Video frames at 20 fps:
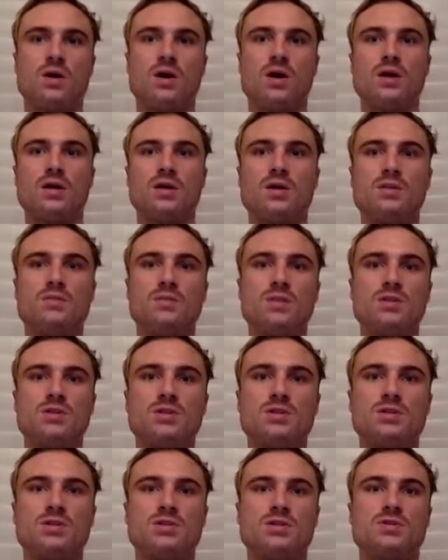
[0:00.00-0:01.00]
Heineken
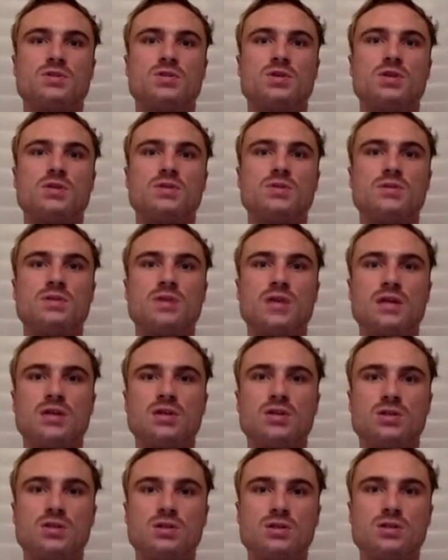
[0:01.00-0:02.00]
measures its
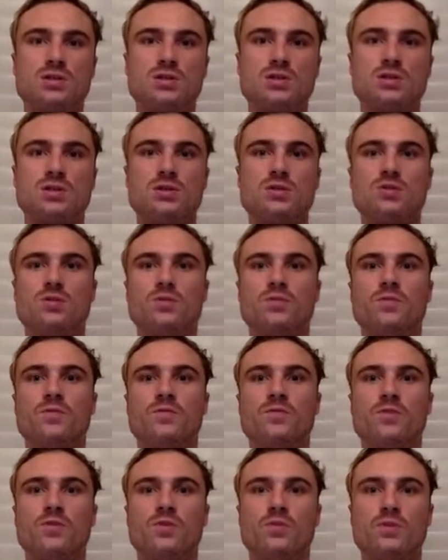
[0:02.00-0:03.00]
transportation logistical
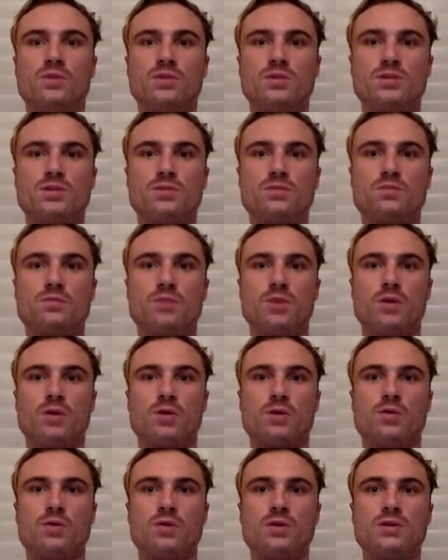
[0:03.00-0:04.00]
performance by
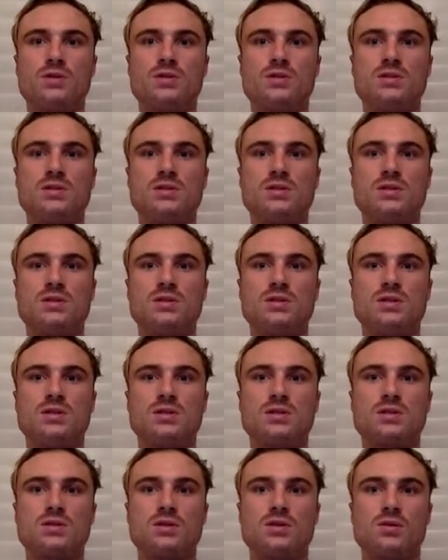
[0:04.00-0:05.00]
recording
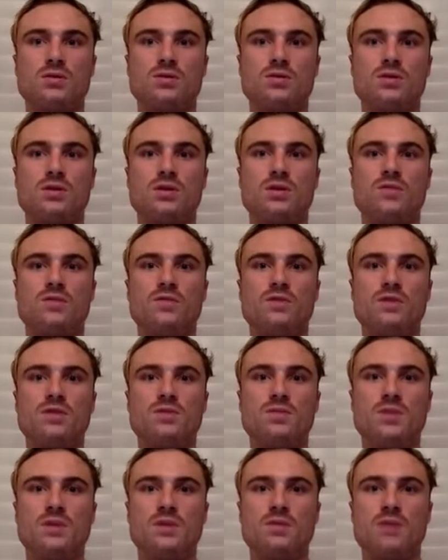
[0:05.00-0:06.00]
statistics on deliveries
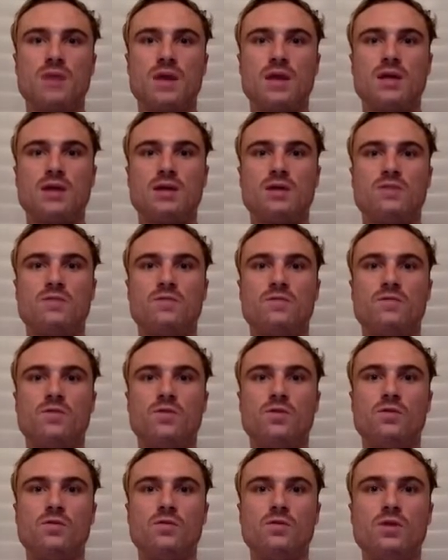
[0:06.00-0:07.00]
being made in
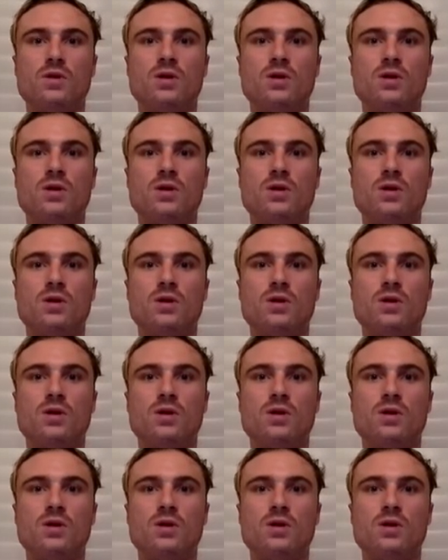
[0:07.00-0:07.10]
full,